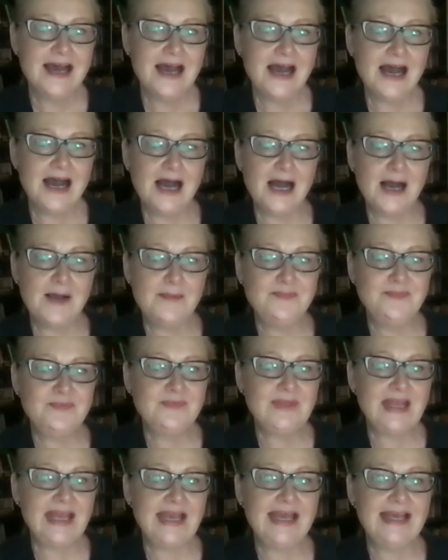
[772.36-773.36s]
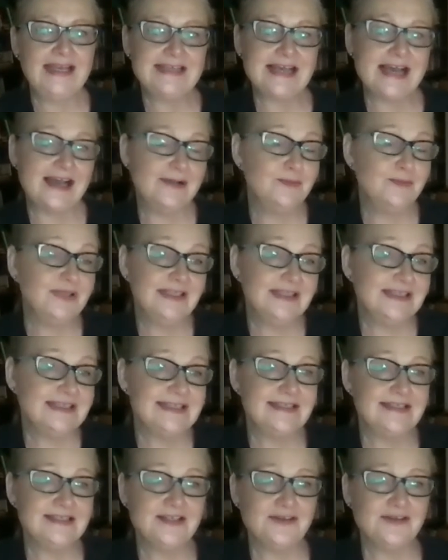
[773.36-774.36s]
And I would
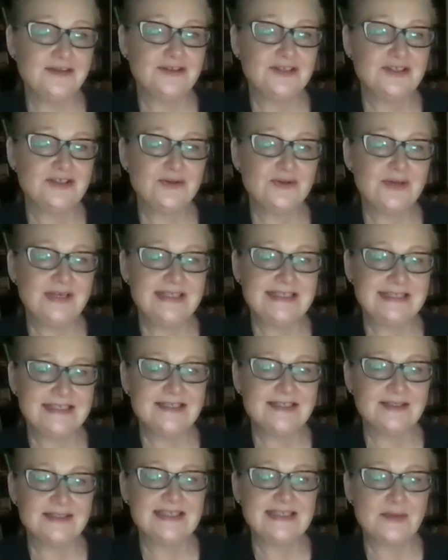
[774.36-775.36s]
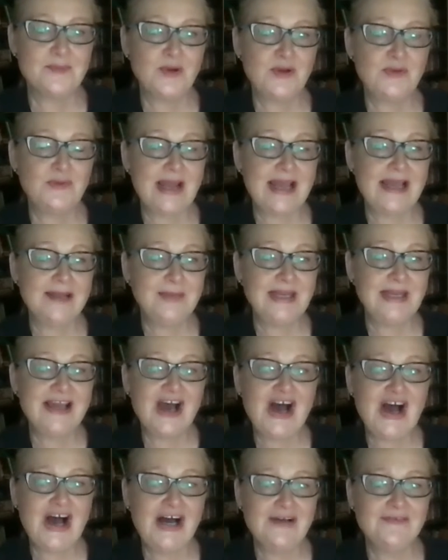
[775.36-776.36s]
listen to their stories until someone ran me
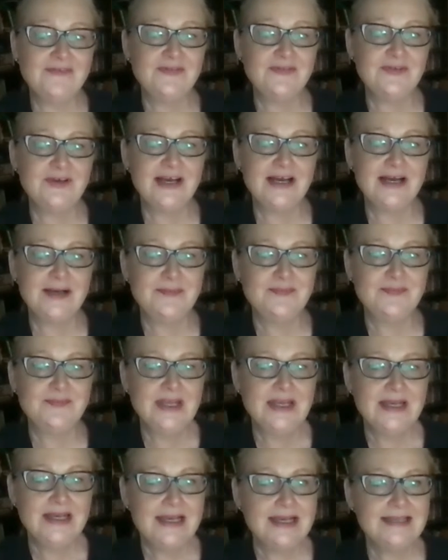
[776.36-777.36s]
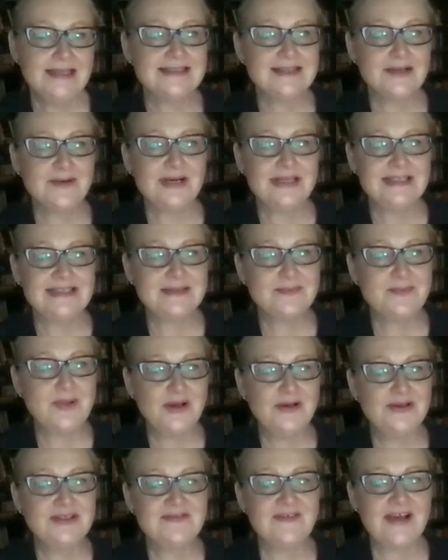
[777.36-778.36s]
off. And so I
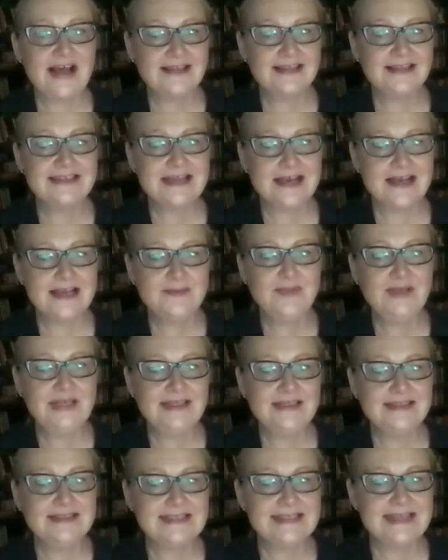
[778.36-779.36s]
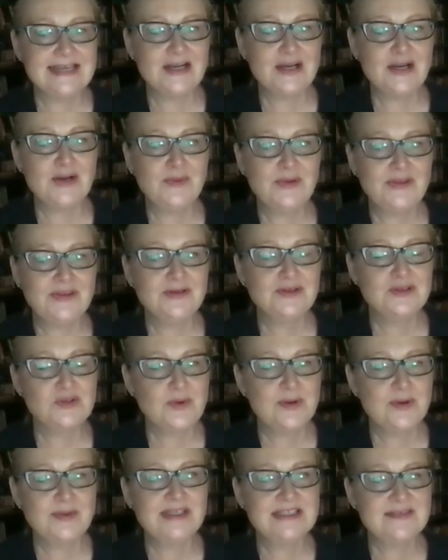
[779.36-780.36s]
suppose Valentine begins there with those
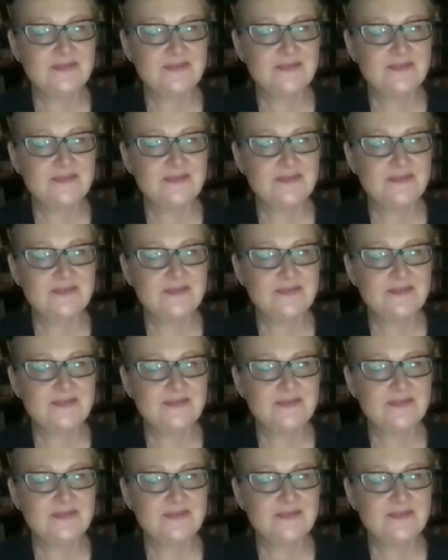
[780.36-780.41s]
women's